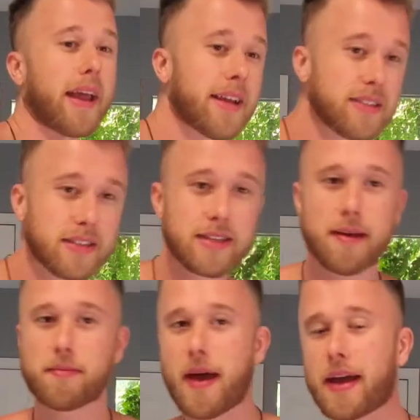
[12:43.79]
And as it
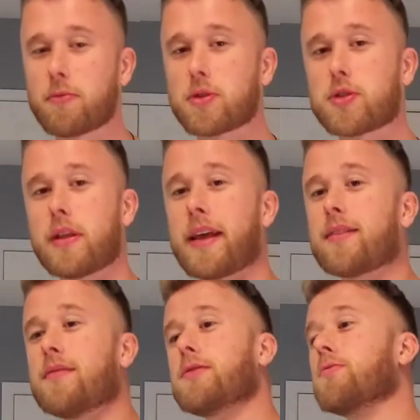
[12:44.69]
snapped back, it would
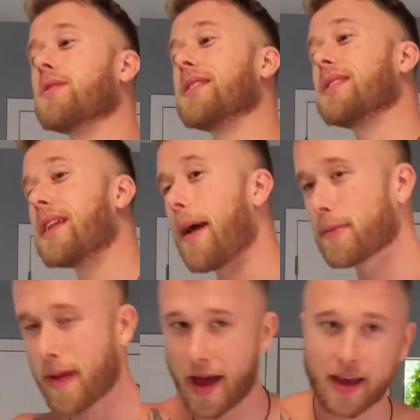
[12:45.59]
lengthen this one, which then
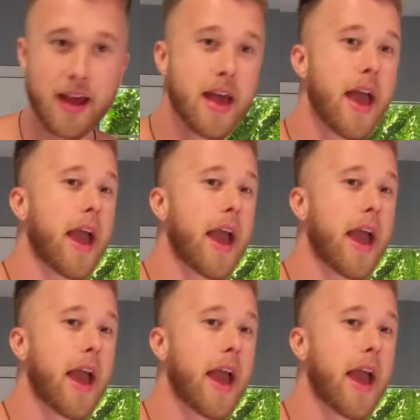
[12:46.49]
snaps back.